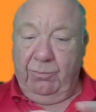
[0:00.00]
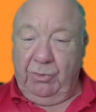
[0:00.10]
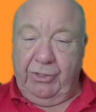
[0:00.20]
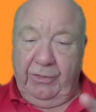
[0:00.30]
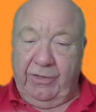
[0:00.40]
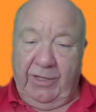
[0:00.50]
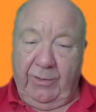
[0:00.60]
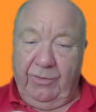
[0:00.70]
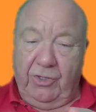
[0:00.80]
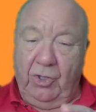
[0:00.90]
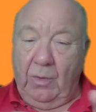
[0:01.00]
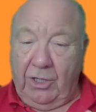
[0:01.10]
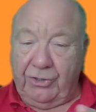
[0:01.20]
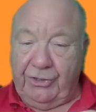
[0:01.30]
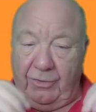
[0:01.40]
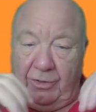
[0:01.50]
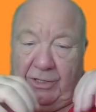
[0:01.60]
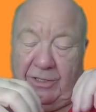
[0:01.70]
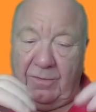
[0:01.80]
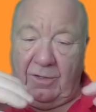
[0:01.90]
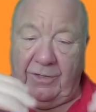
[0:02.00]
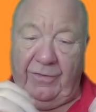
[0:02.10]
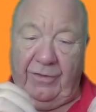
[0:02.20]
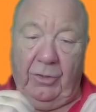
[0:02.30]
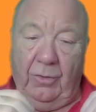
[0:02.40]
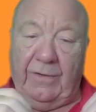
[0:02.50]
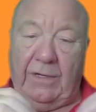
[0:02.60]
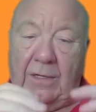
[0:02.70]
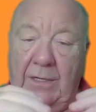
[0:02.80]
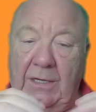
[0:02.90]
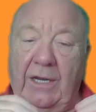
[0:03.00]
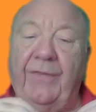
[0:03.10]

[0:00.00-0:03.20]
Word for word: you can see there is two arches on either side of the uvula and they